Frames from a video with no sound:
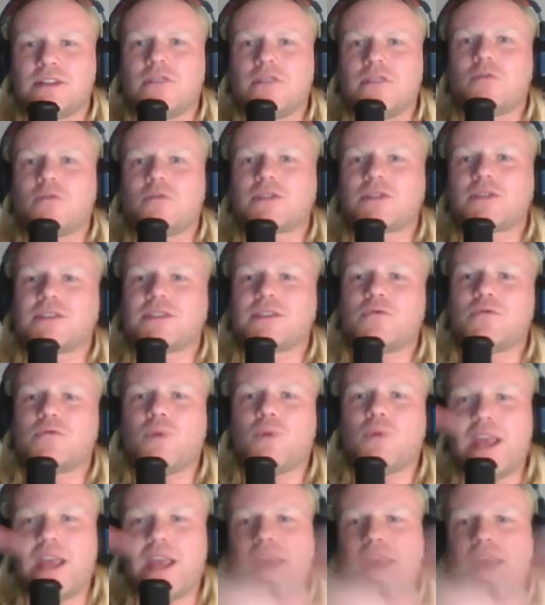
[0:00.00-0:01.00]
Was it
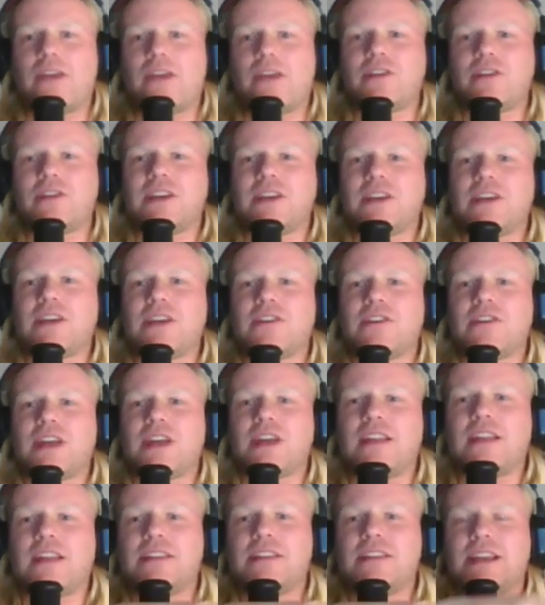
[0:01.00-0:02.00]
way earlier
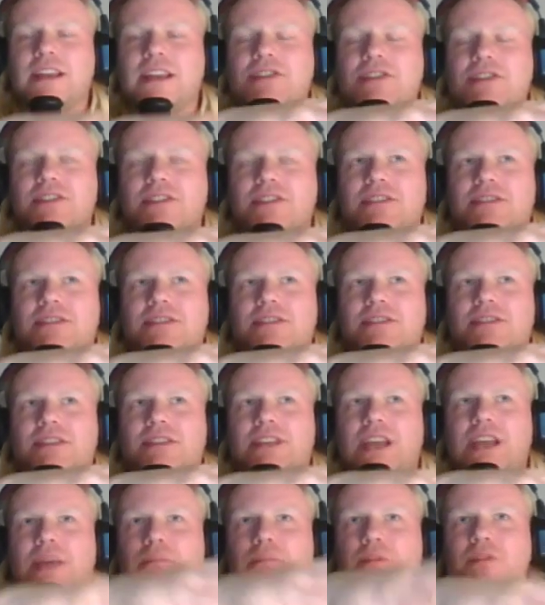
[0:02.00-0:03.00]
and they just
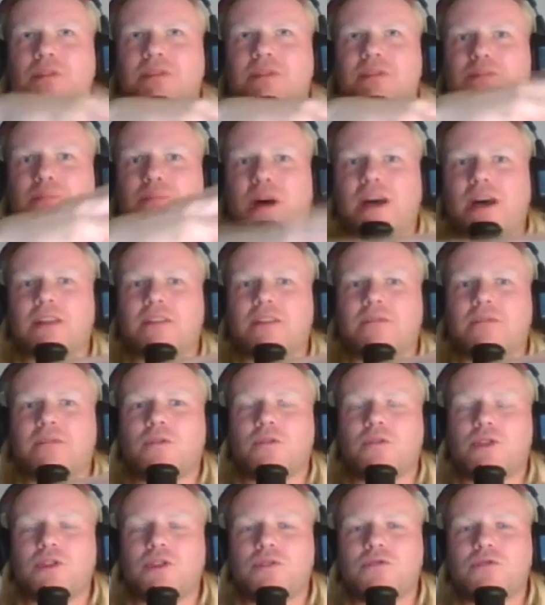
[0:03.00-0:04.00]
kept a spot
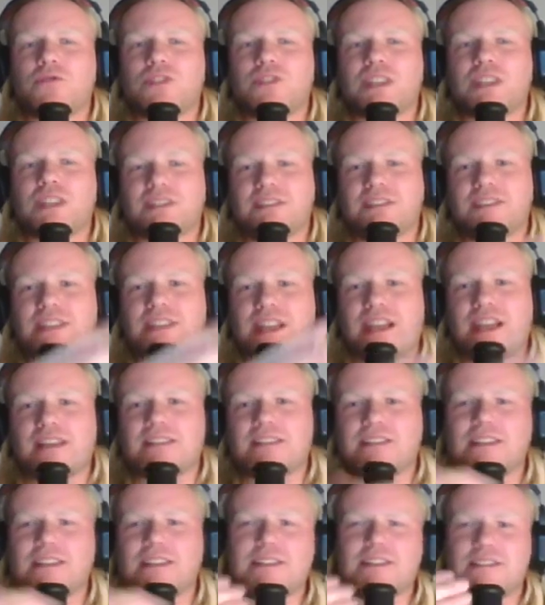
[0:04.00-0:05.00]
for you just in
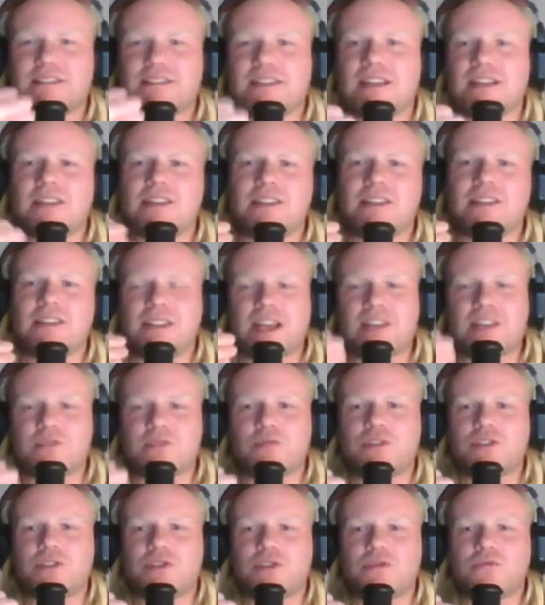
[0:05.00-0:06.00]
case they stayed in touch
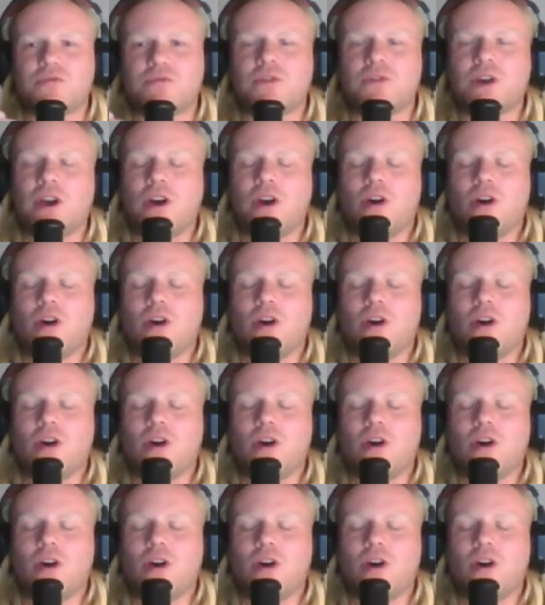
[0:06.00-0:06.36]
with you?